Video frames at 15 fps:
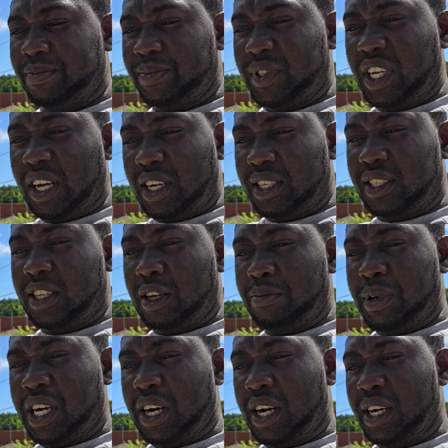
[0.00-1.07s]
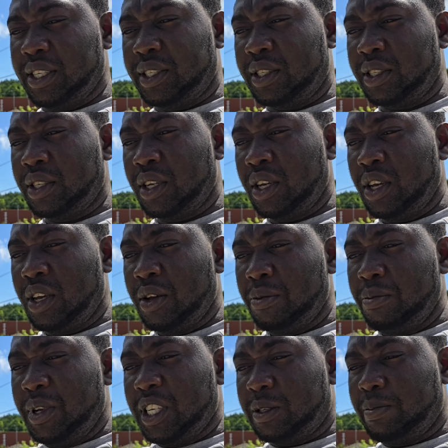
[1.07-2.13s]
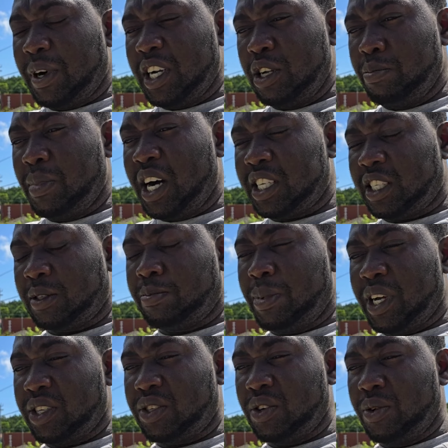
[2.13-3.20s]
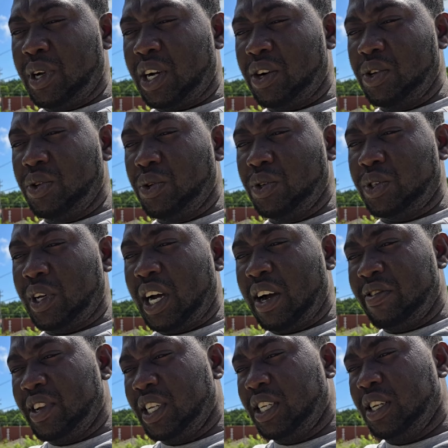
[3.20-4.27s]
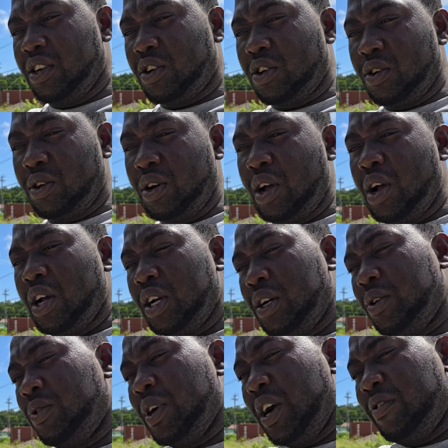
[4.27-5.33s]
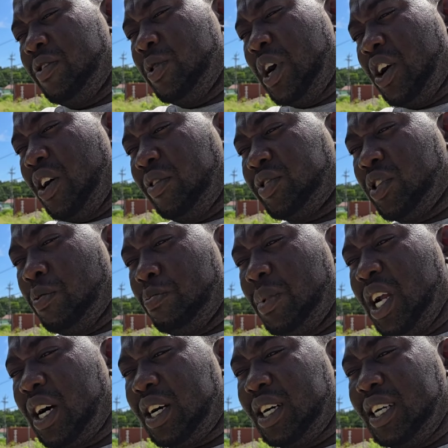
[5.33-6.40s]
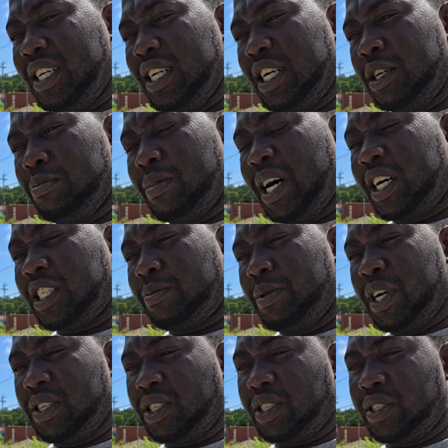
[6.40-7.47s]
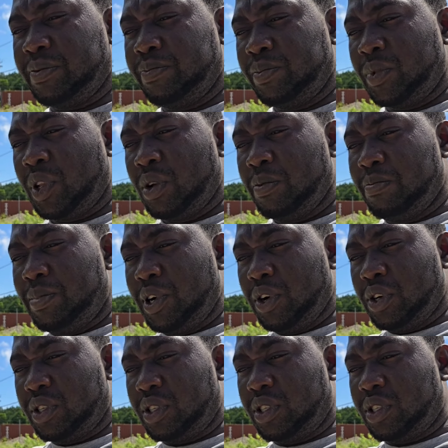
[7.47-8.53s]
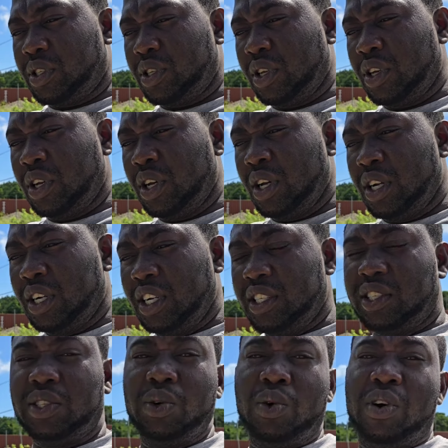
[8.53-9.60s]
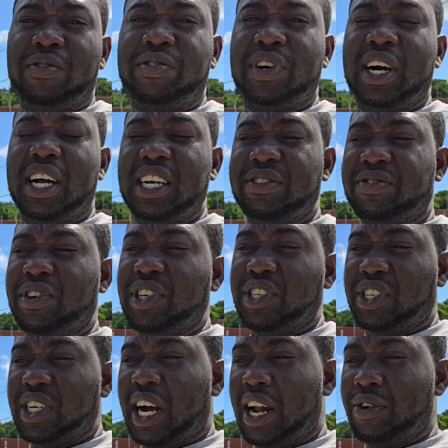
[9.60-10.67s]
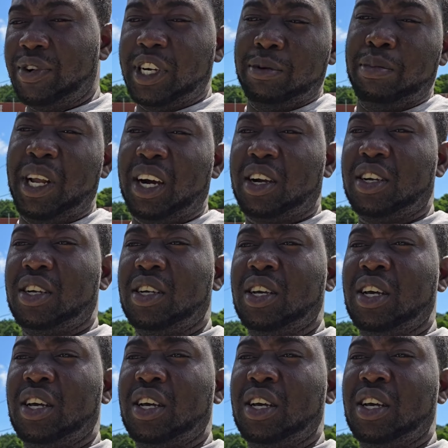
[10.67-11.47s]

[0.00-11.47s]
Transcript: You understand? Because based on the backsplash we are going to use in the local, we have some black in the backsplash. Plus the stove and the fridge already black.